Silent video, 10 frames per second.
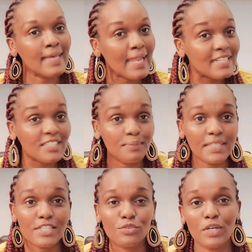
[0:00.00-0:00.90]
the last
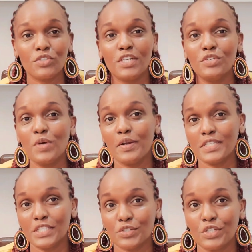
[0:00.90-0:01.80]
minute to actually do our
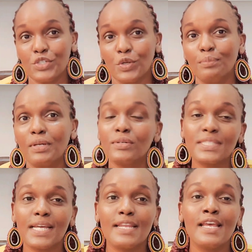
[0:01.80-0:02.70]
registration,
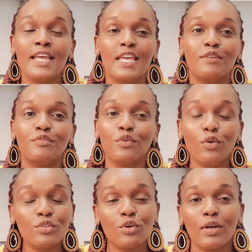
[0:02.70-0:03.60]
because then if you
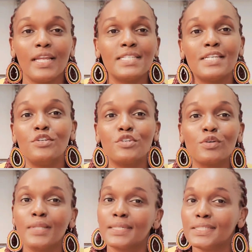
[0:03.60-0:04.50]
go to collect and you're
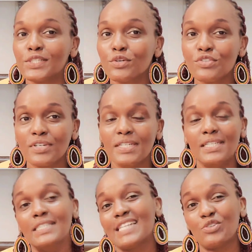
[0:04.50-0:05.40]
told that it's not
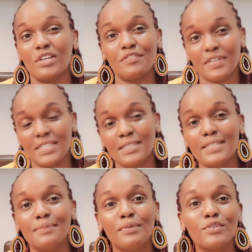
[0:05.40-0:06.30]
ready, it's actually
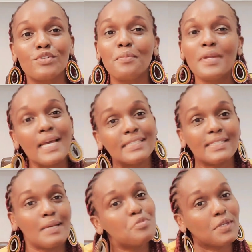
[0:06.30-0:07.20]
frustrating, because nobody has
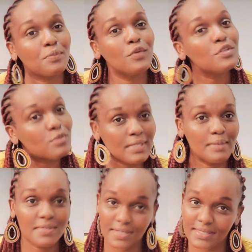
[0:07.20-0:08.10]
the time to keep going 2
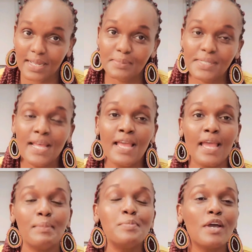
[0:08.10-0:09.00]
times, 3 times,
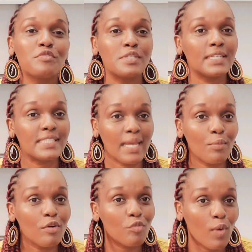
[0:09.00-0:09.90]
and maybe you have to take
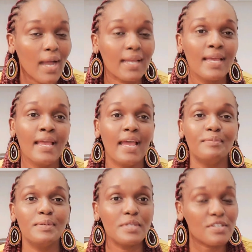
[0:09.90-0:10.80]
time off work
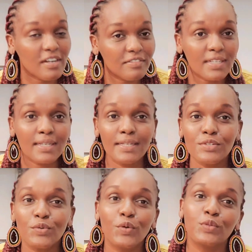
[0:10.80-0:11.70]
and maybe travel
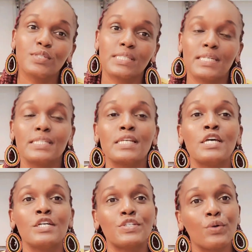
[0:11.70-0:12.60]
and do all those things.
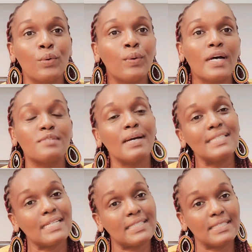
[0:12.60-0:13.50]
So as
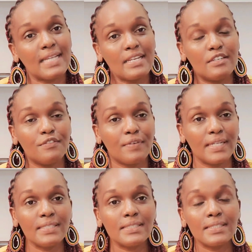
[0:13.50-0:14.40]
much as there's that
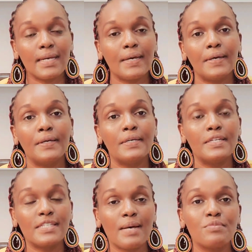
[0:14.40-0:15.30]
difference
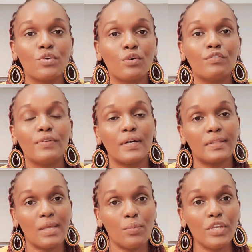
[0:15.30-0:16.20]
in terms of
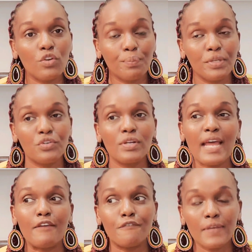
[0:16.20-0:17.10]
the window period,
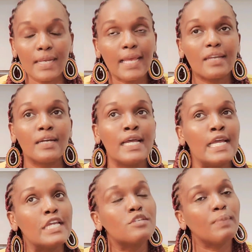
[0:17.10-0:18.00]
I feel like
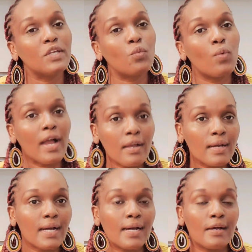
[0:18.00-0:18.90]
it may work
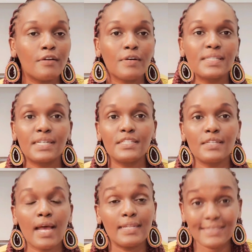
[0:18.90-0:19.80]
as
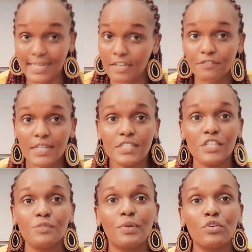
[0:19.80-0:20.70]
an
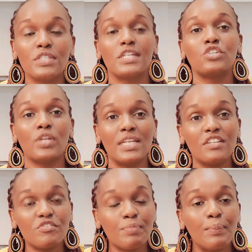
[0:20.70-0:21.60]
advantage, because it actually
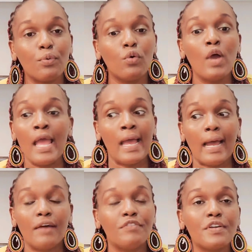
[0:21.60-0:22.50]
gives people
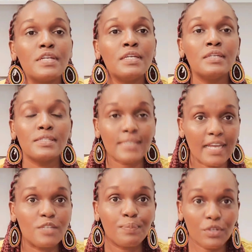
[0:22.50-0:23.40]
a very
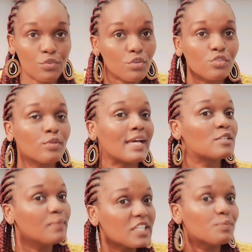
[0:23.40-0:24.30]
tight period, so
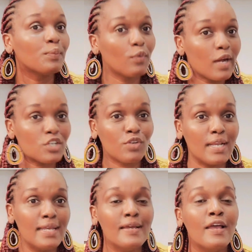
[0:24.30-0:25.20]
that makes people
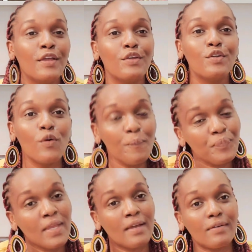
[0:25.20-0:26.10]
actually, you
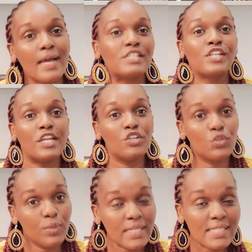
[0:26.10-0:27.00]
know, rush
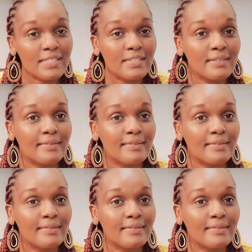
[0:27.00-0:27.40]
and do it.